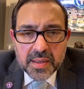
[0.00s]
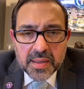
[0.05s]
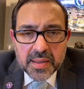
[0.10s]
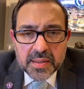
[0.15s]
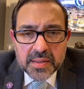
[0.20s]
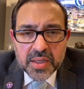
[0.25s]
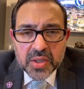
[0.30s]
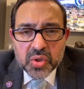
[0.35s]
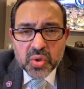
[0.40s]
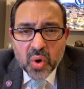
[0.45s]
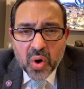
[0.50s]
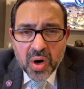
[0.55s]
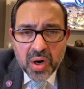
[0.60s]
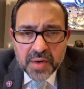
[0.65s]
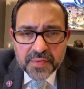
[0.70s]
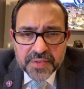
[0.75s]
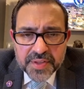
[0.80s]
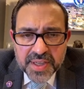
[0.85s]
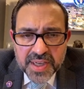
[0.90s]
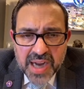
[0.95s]
The door
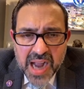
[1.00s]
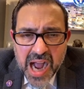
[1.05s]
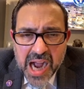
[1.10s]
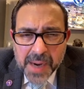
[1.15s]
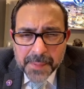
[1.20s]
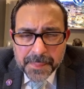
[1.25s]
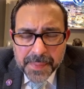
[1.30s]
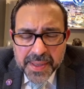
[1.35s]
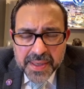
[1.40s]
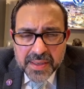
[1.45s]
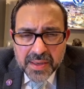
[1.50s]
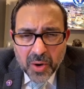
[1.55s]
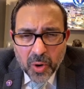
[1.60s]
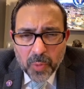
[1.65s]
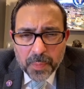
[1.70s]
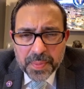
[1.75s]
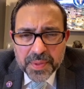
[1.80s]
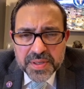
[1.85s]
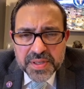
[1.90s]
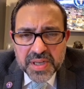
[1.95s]
for the cockpit
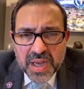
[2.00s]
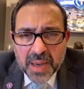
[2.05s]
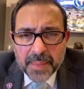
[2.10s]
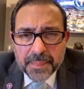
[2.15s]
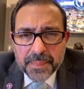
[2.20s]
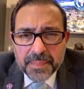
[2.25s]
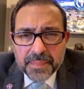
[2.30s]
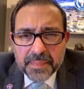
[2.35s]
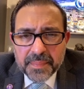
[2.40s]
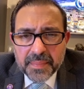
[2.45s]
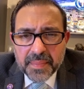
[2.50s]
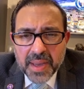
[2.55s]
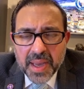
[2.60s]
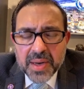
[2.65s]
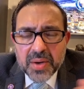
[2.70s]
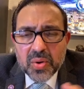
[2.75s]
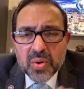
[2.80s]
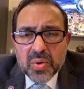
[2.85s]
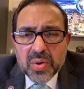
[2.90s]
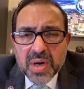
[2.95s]
opens up,
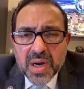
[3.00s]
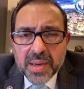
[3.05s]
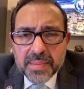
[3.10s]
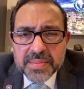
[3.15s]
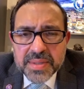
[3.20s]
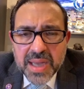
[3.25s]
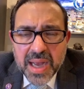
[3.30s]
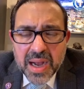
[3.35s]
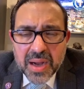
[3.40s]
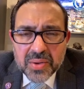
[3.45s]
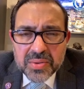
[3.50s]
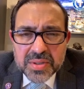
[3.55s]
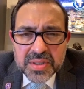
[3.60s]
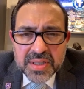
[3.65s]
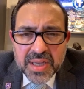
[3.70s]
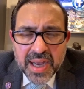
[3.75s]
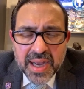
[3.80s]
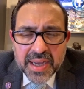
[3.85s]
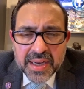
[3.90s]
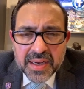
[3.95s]
and who comes
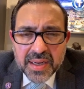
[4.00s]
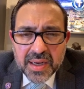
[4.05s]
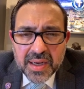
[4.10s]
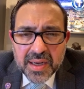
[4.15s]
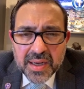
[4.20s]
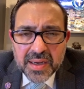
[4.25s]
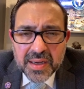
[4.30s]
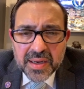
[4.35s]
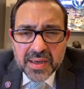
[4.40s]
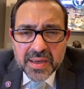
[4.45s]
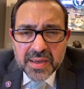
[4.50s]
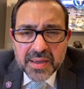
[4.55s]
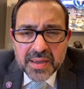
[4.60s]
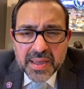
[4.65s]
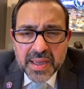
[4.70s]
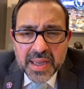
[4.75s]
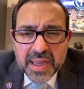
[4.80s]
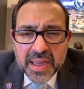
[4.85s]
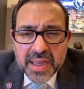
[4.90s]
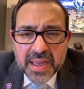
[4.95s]
outside
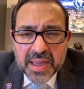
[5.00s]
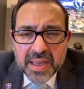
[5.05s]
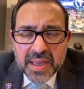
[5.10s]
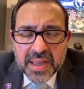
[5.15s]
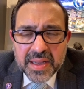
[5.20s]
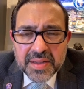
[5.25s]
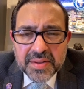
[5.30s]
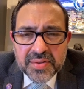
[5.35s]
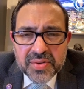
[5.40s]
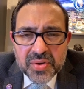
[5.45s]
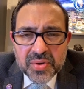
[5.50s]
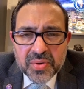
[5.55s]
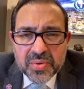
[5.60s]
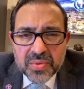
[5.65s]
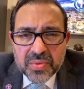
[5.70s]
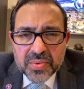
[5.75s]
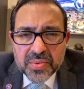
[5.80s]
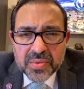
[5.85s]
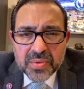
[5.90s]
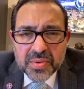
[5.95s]

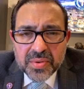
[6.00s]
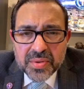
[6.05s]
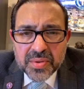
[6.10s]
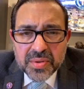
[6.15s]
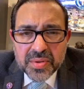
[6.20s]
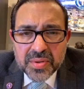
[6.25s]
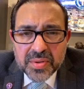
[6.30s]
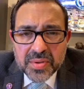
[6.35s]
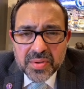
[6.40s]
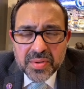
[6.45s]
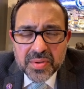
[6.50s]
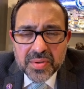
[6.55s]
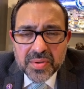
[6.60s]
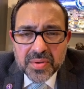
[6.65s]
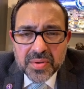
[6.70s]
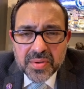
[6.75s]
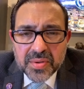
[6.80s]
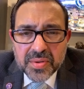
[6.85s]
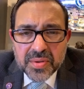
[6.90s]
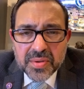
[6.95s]
into
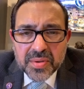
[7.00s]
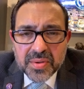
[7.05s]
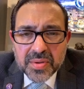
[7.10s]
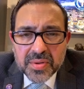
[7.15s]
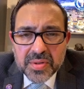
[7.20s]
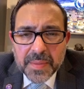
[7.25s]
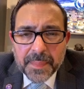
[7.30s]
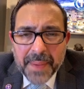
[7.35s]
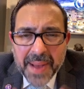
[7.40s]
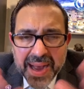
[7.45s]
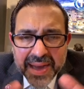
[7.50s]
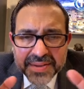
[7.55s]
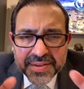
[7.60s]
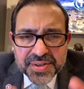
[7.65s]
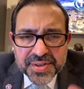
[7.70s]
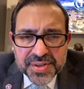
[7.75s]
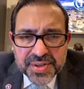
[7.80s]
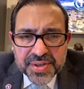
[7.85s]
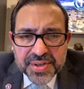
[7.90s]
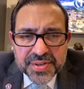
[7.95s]
the
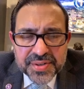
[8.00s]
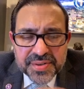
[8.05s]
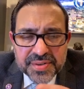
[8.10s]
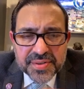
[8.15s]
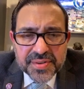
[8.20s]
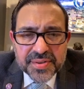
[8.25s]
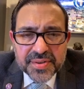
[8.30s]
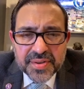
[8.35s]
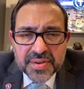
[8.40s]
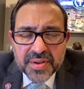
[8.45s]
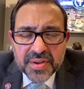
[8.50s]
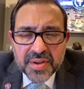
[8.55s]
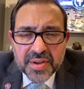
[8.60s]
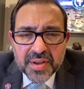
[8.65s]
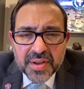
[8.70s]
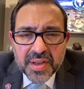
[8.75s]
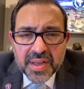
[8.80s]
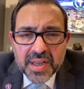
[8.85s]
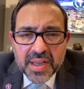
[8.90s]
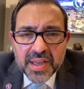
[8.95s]
passengers?
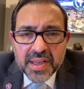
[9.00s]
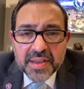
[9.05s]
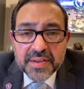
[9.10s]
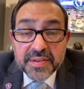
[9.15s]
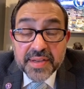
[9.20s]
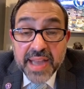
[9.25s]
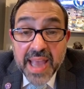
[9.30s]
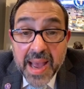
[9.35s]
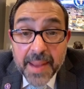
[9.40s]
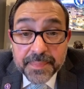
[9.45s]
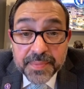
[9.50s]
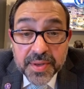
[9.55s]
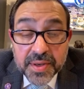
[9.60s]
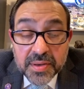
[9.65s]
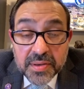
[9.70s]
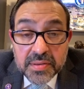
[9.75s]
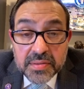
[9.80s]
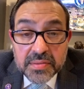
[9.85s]
is the captain.